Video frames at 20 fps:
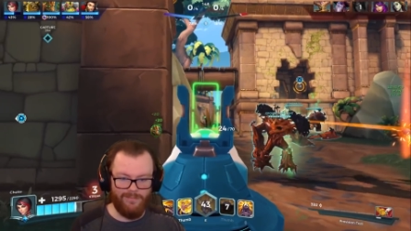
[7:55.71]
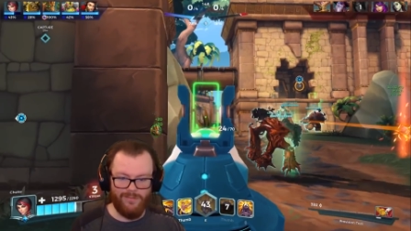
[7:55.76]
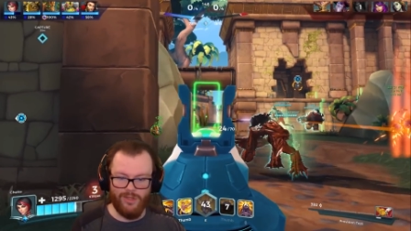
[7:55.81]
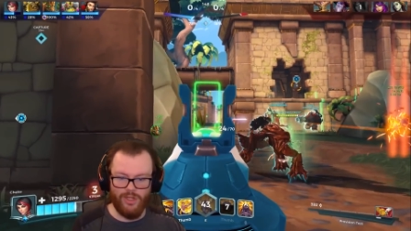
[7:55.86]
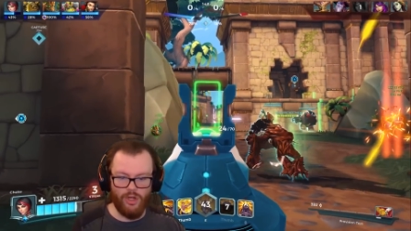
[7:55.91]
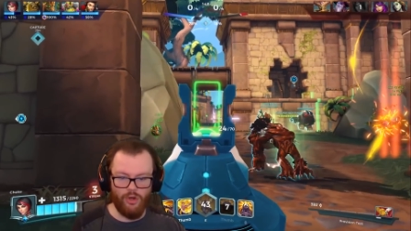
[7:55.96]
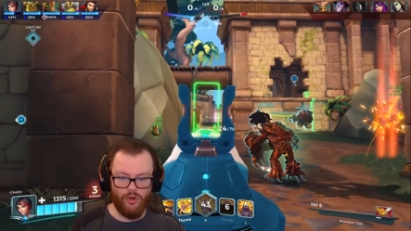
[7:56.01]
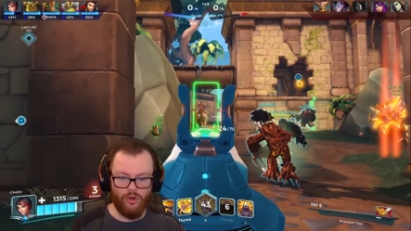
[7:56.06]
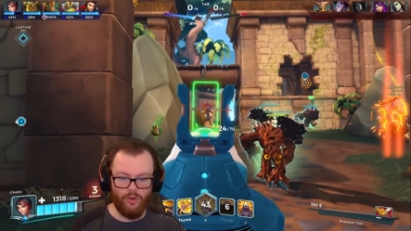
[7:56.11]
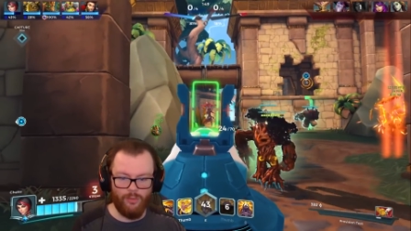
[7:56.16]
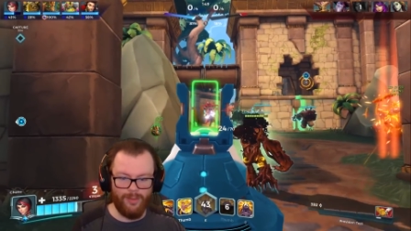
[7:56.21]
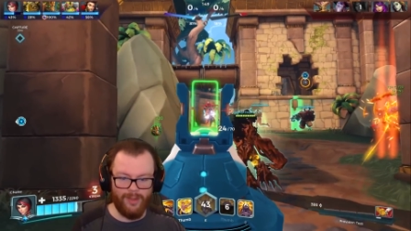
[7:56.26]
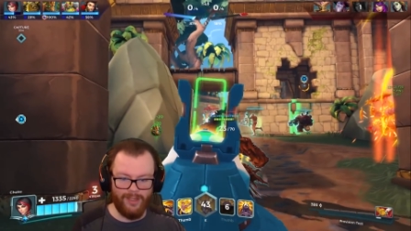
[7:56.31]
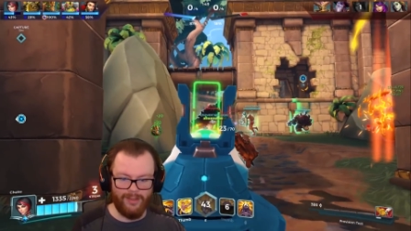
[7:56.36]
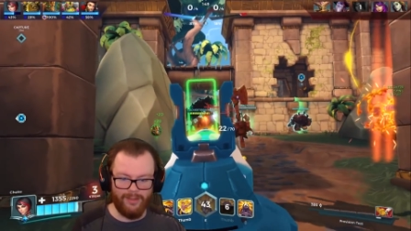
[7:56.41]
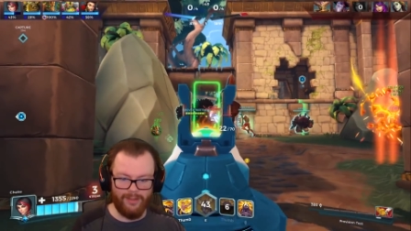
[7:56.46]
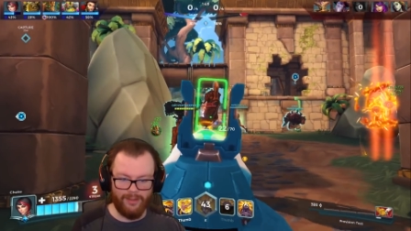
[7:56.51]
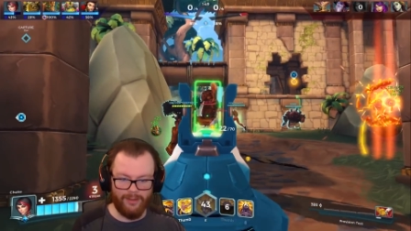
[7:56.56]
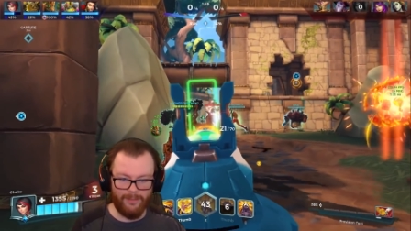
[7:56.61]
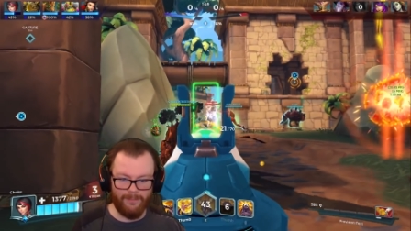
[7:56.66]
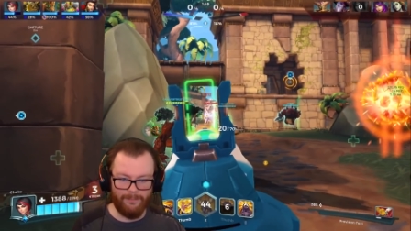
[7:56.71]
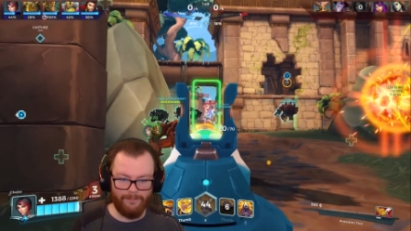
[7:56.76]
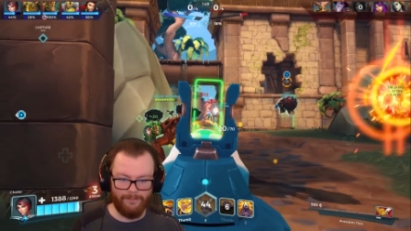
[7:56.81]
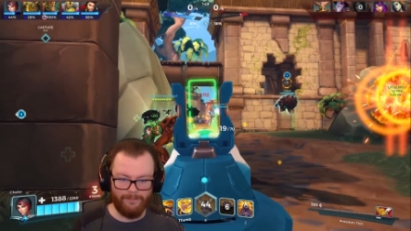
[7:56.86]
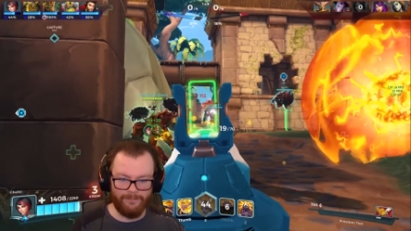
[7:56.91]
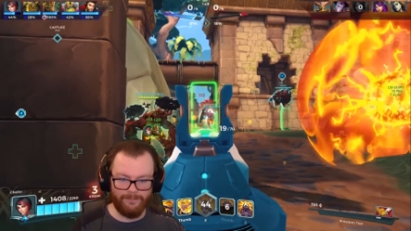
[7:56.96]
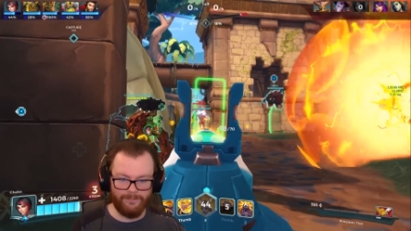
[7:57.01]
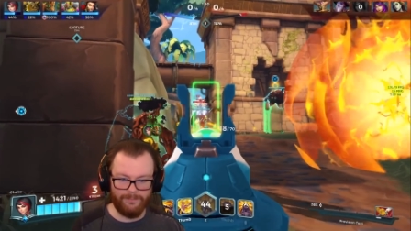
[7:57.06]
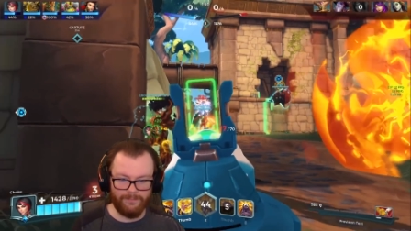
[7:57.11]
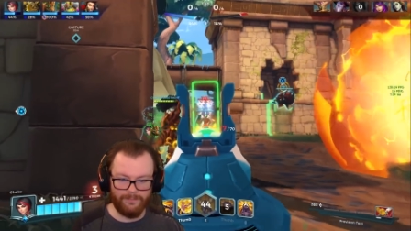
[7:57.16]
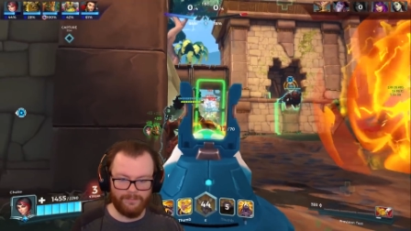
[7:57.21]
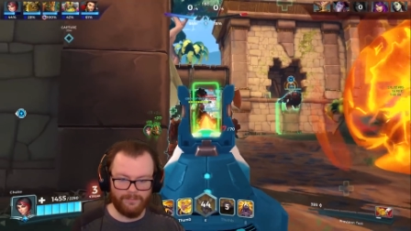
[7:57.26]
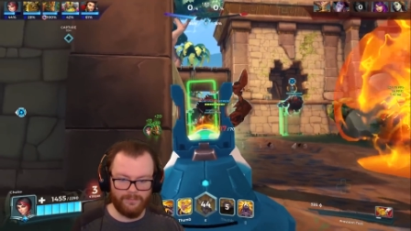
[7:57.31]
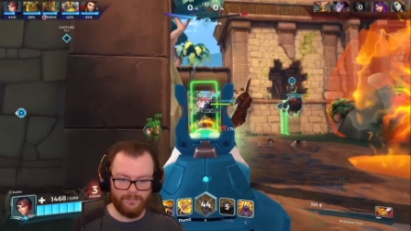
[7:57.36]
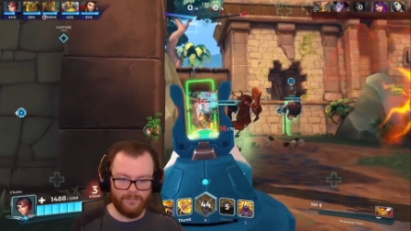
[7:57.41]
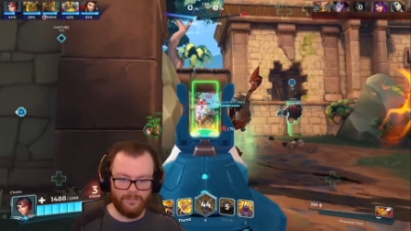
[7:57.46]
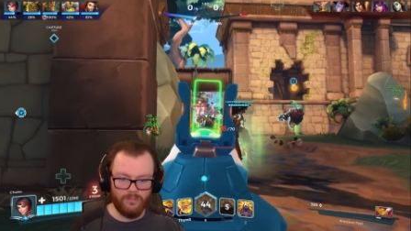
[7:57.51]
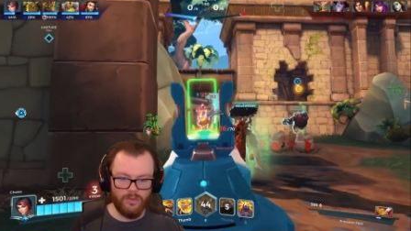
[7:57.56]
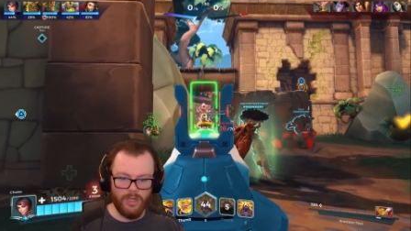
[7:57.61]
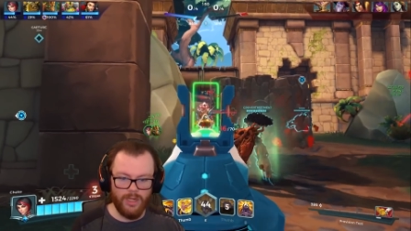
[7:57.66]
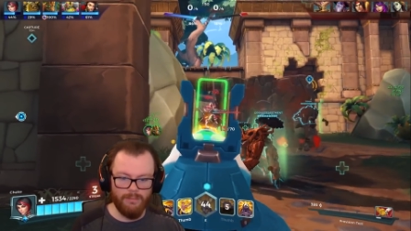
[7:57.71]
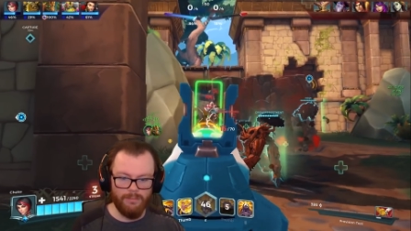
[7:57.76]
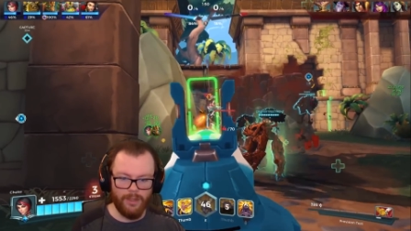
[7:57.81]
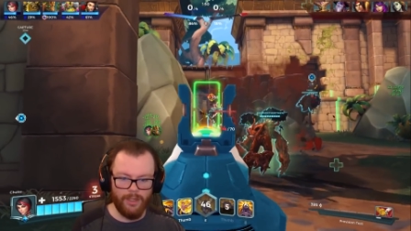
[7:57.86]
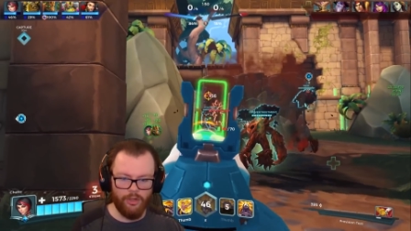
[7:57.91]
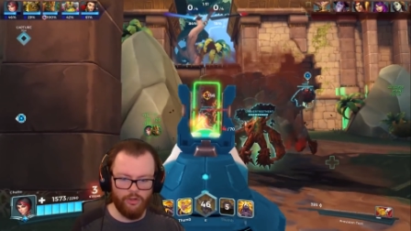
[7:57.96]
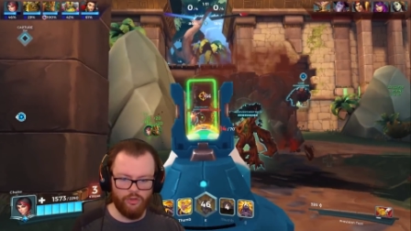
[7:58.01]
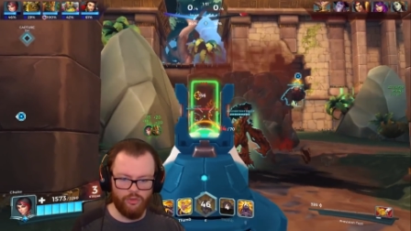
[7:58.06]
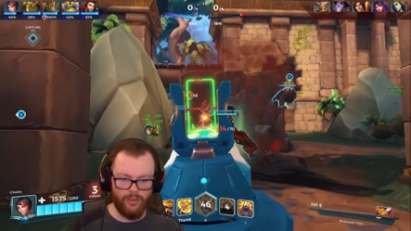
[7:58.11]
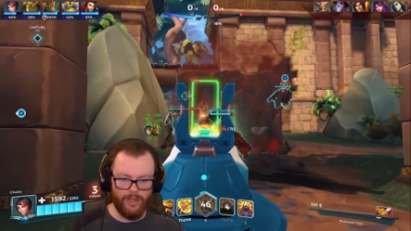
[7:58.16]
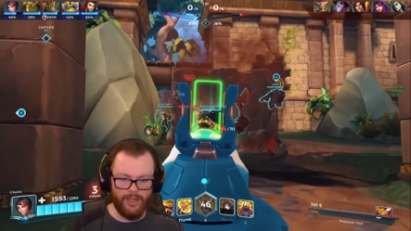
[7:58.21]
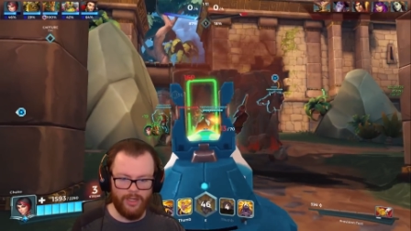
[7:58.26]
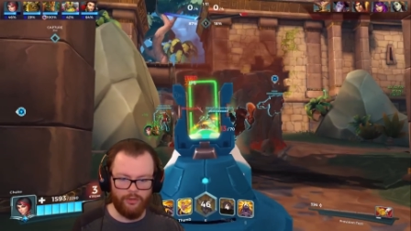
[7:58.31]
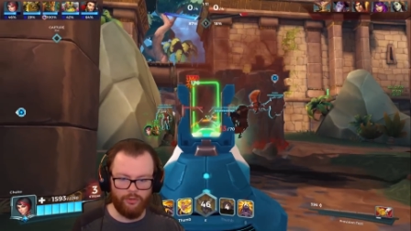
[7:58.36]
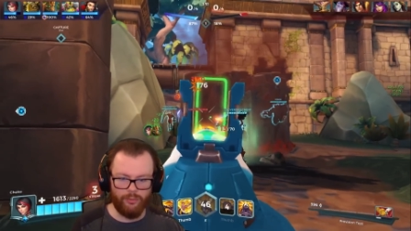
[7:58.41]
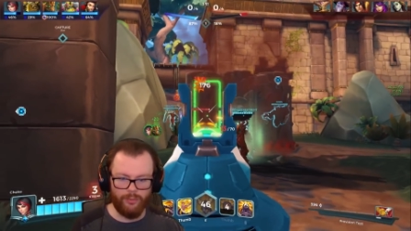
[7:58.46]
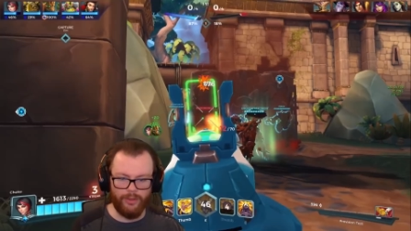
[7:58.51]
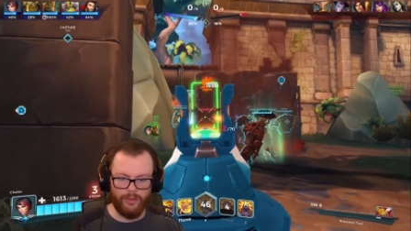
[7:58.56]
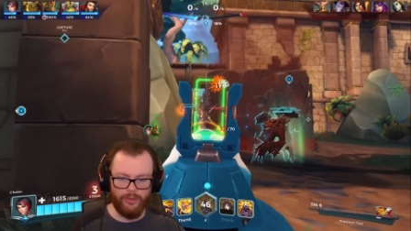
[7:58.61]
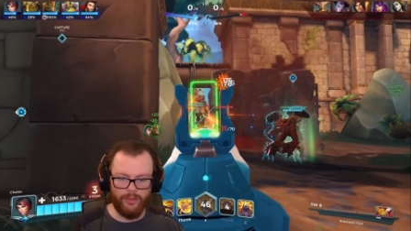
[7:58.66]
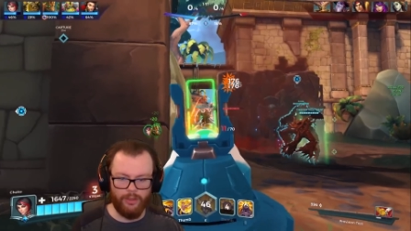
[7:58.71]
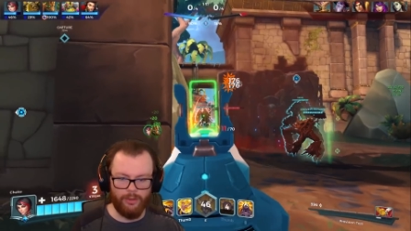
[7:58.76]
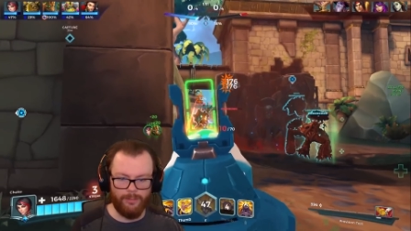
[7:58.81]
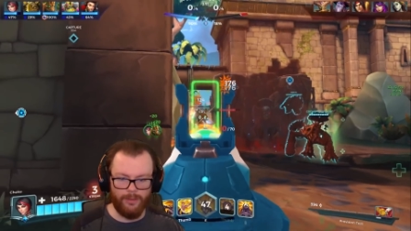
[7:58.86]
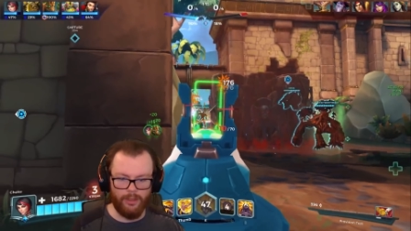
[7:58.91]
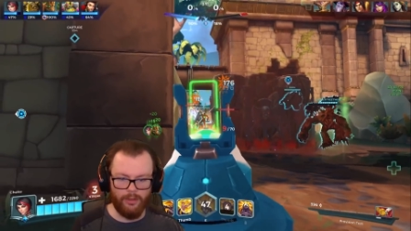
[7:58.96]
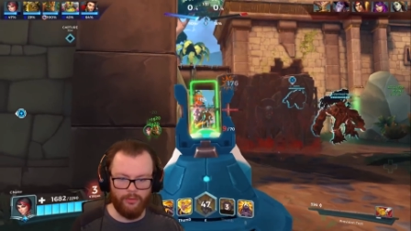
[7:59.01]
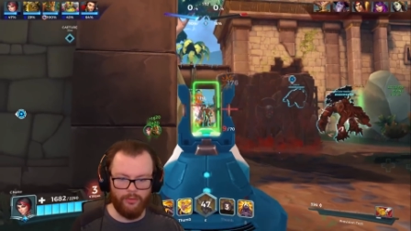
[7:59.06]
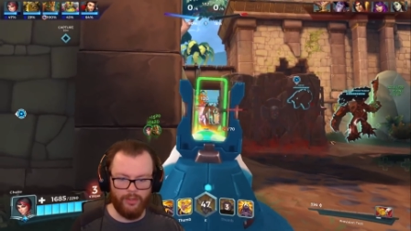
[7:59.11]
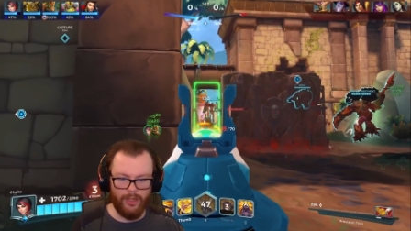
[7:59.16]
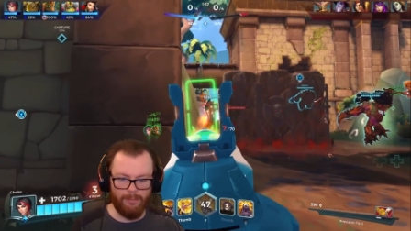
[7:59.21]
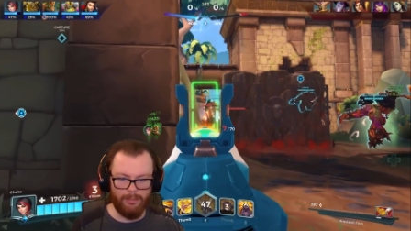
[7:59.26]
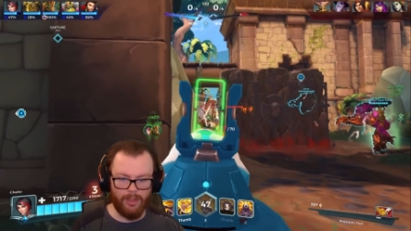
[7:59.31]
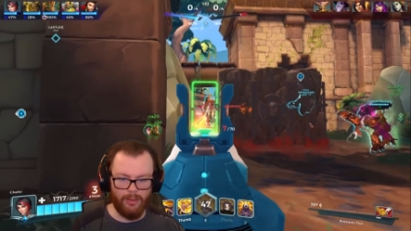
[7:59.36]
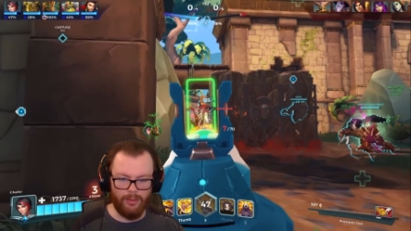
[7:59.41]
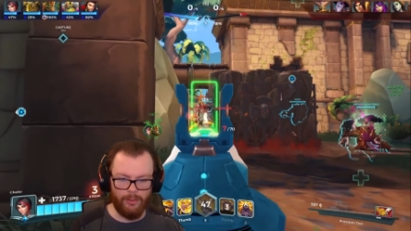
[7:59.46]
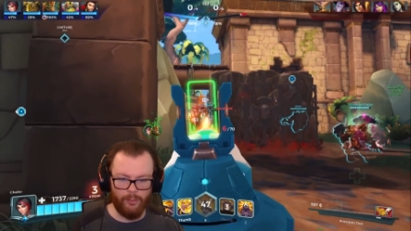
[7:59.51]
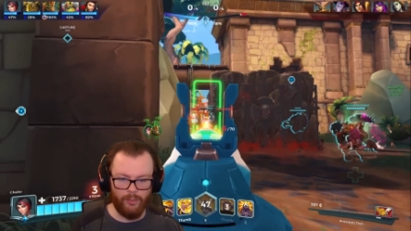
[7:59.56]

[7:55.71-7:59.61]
No big deal going to try not to reload here, but honestly I probably will